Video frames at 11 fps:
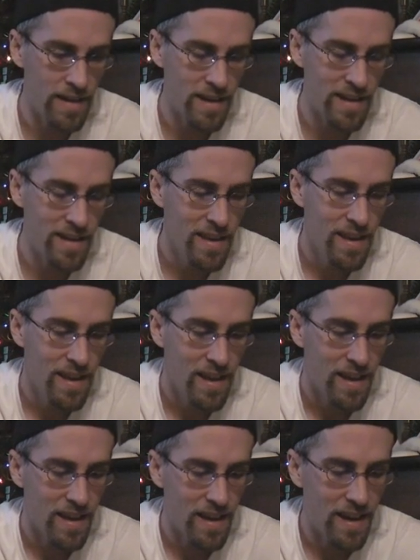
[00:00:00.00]

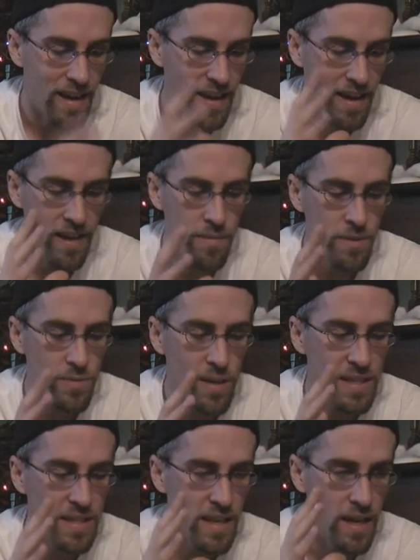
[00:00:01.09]
I almost
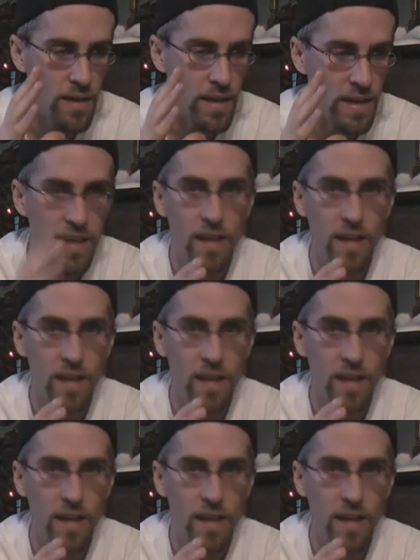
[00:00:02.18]
want to say that